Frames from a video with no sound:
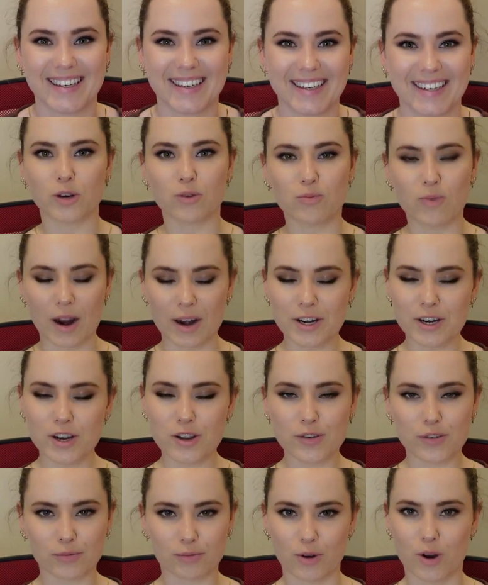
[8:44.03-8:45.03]
To run
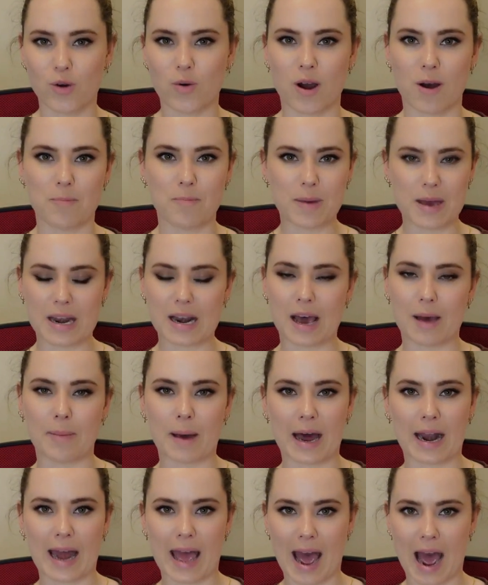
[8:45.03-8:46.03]
you through a bit
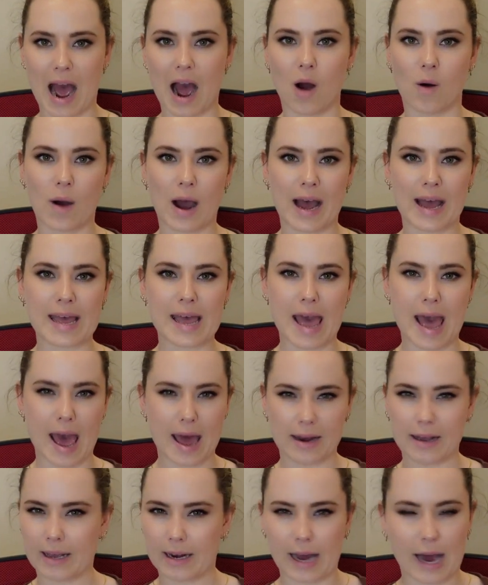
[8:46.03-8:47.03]
about how I
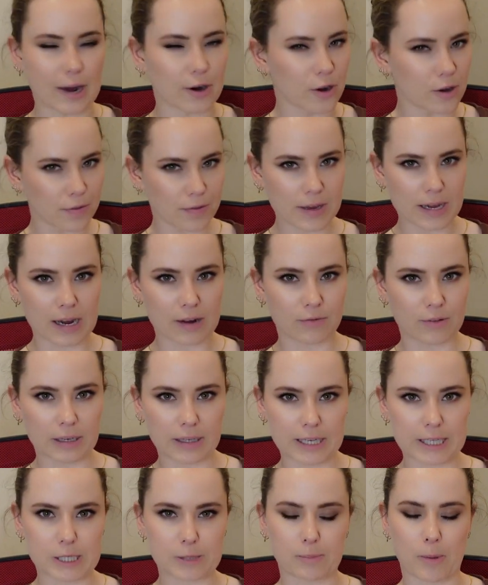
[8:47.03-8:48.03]
edit, I don't think I've
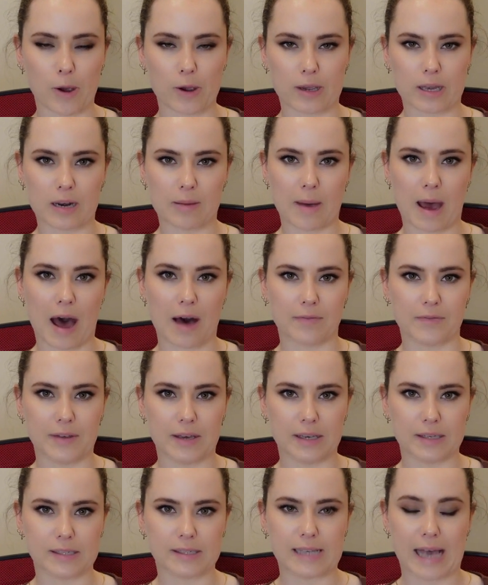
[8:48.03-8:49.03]
really spoken about
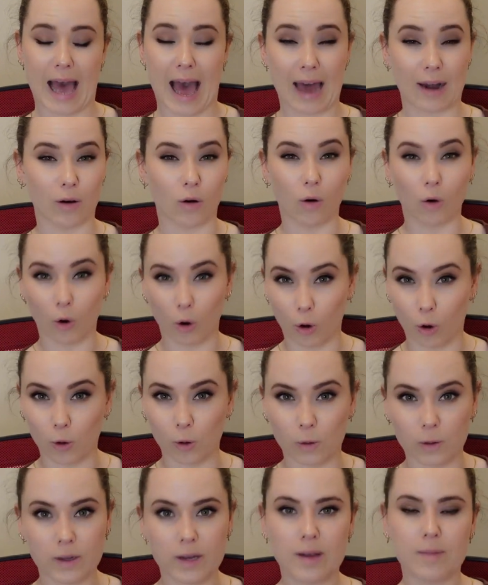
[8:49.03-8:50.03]
this at
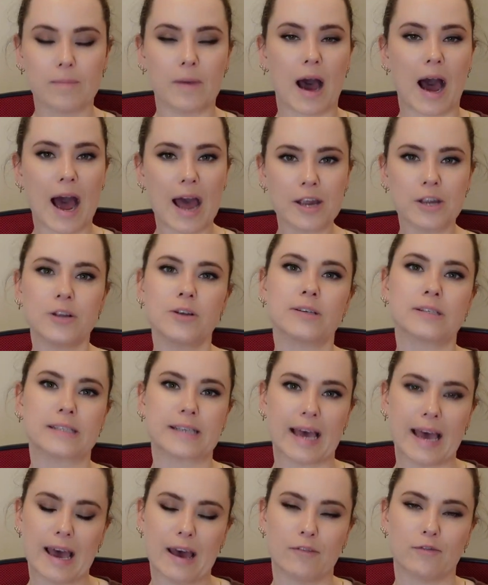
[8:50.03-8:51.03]
all. I use
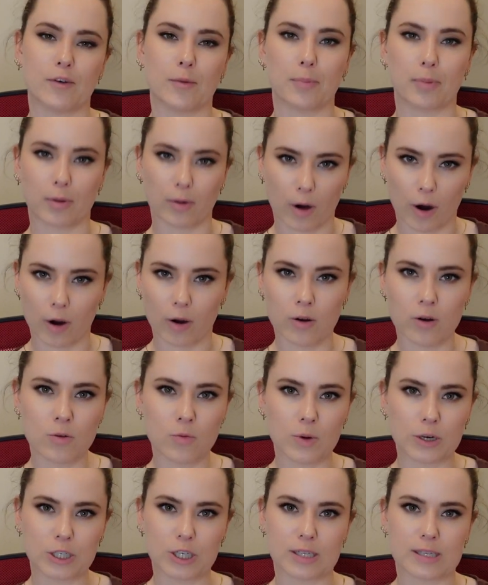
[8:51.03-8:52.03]
Canva Pro,
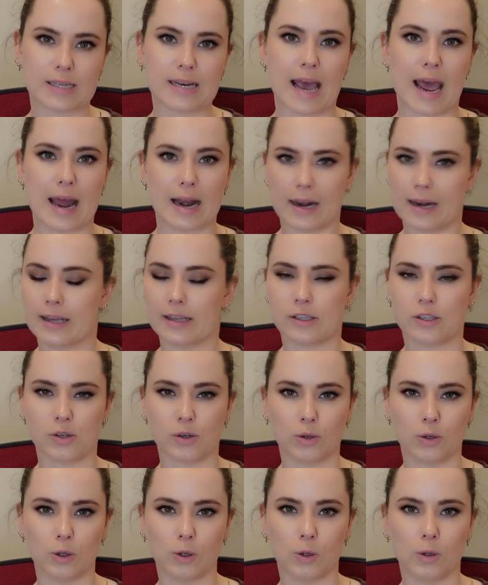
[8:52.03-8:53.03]
which is an editing
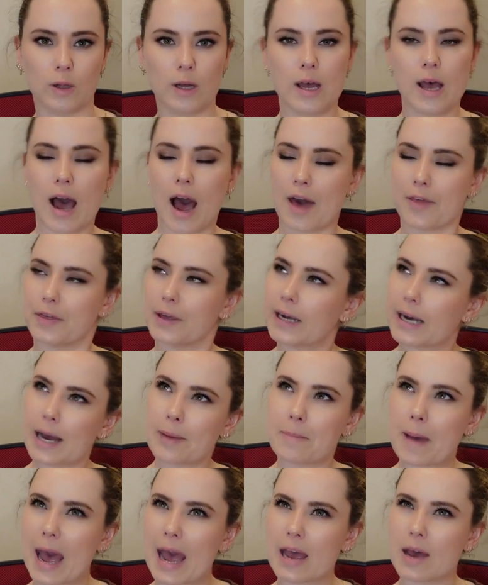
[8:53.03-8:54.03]
tool. I think I
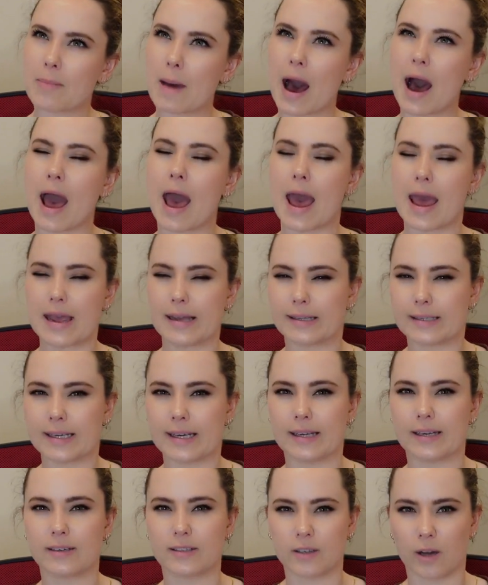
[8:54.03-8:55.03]
pay about
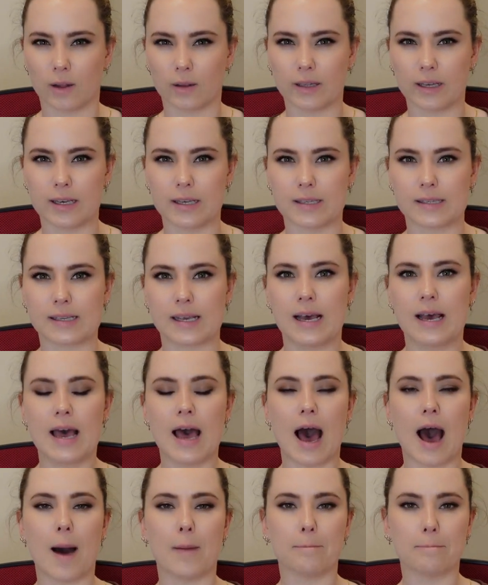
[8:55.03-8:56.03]
$18
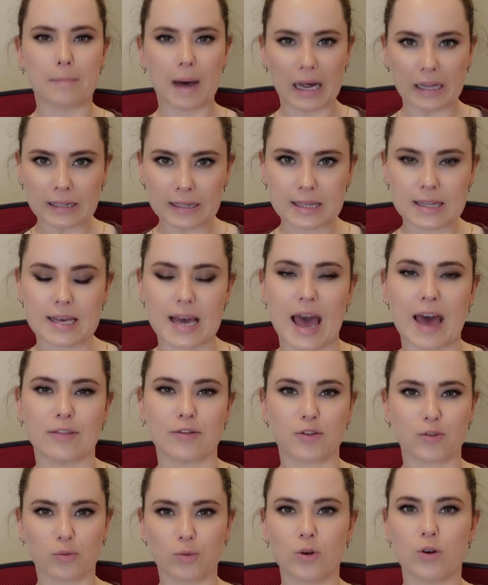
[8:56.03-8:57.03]
a month,
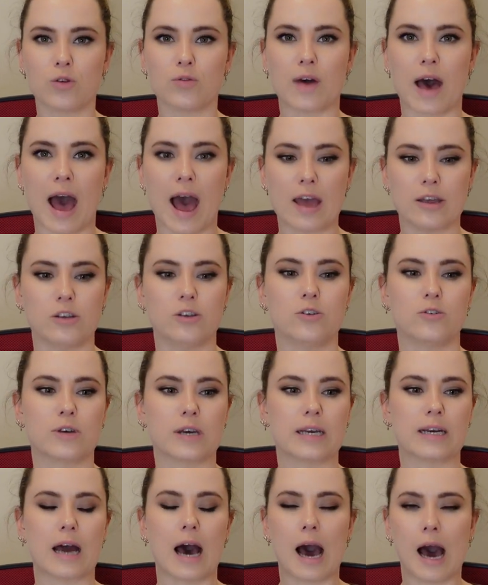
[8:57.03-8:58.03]
and through that you
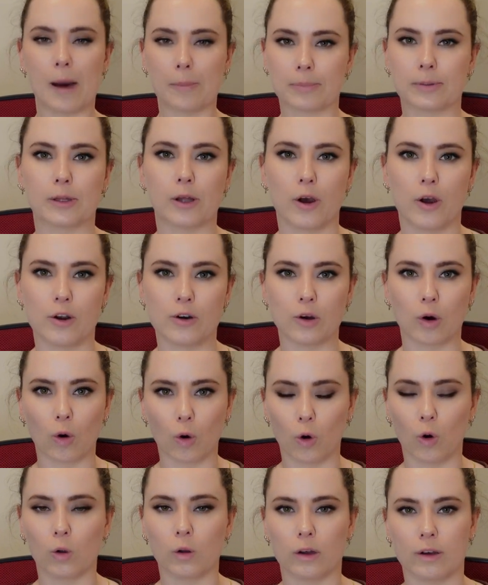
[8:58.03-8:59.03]
can upload
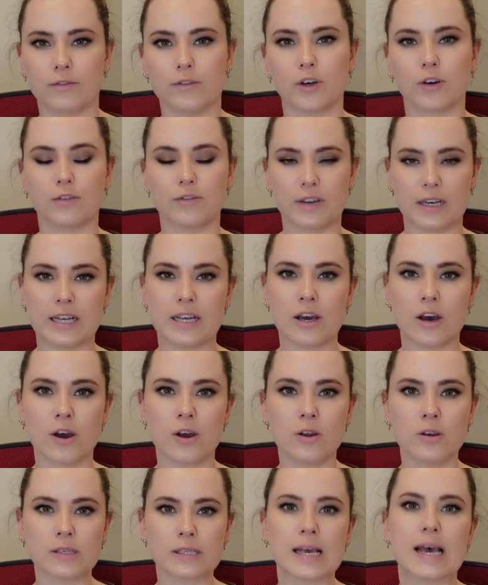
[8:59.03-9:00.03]
all of your
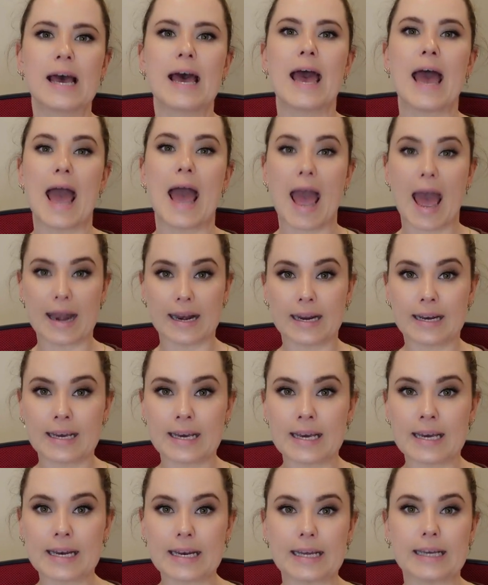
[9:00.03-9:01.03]
videos, edit
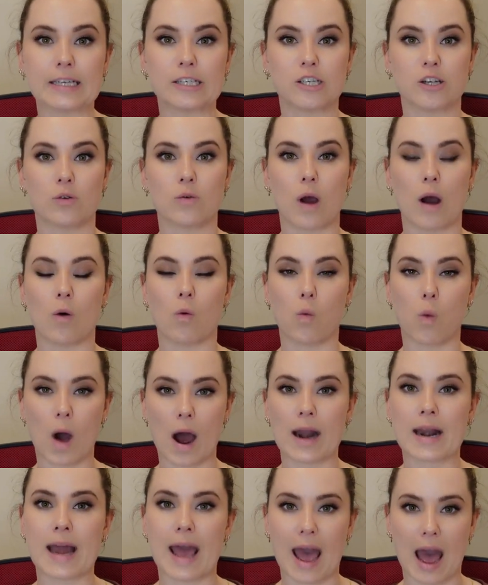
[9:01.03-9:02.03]
it into a
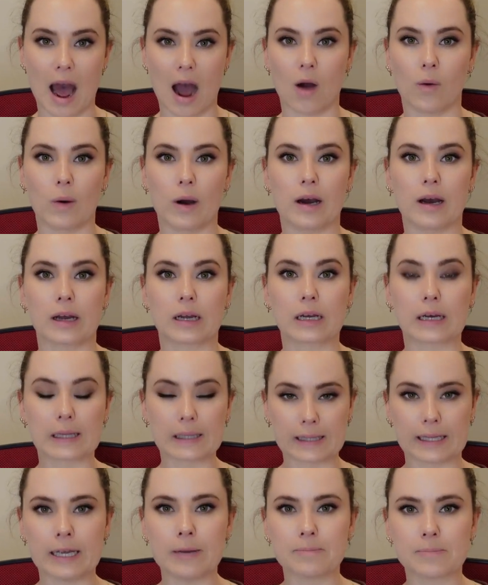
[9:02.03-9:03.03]
1-hour
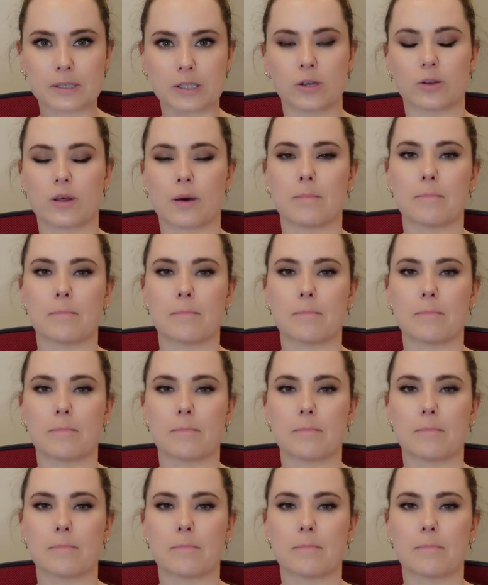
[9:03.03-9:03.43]
clip. So the